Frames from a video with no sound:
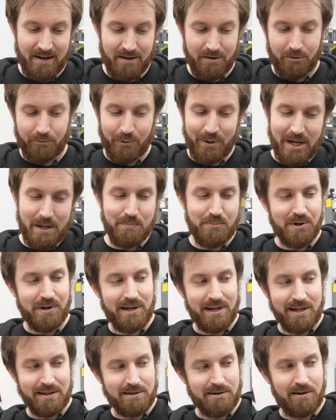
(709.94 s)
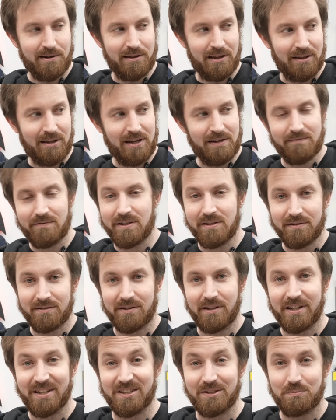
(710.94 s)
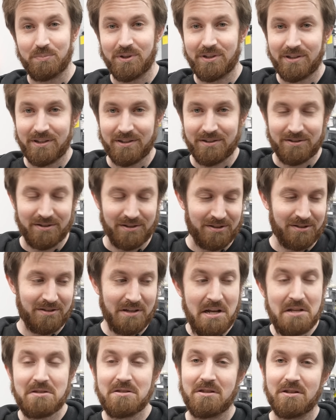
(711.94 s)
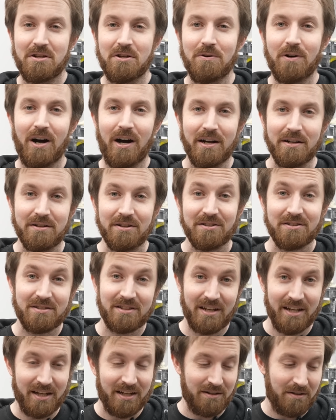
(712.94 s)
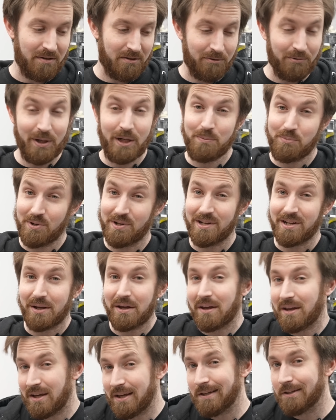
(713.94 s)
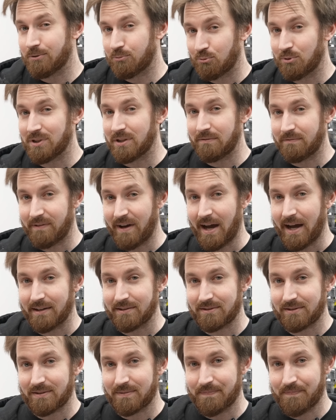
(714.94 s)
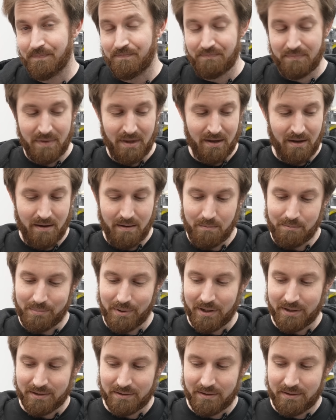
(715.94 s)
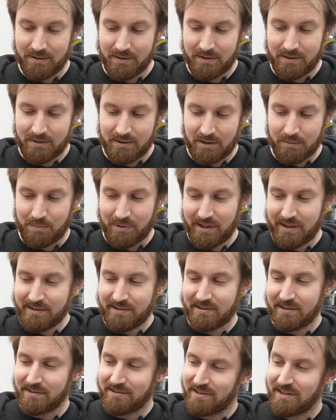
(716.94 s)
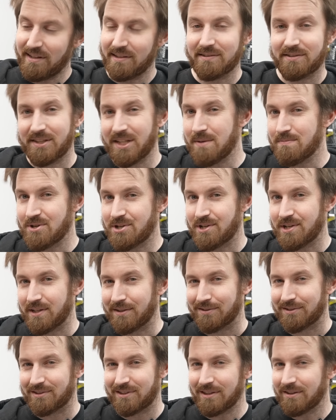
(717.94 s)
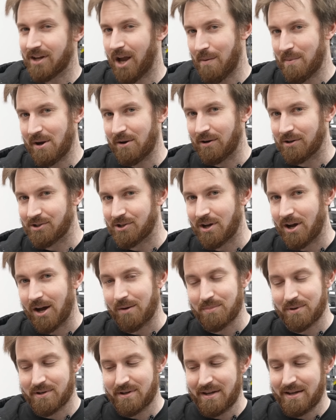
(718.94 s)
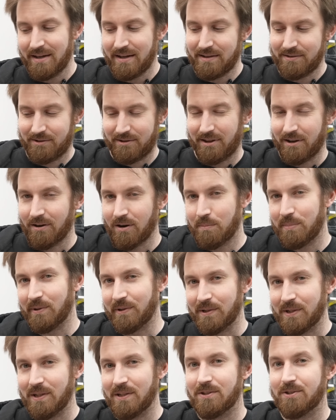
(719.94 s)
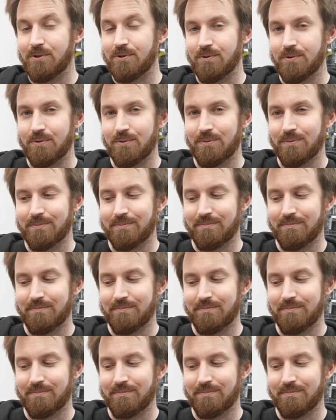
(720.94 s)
3D printing gets all the love these days because it's, it's the new hotness, and 3D printing is really fast. But the place that CNC machines still come out on top is their ability to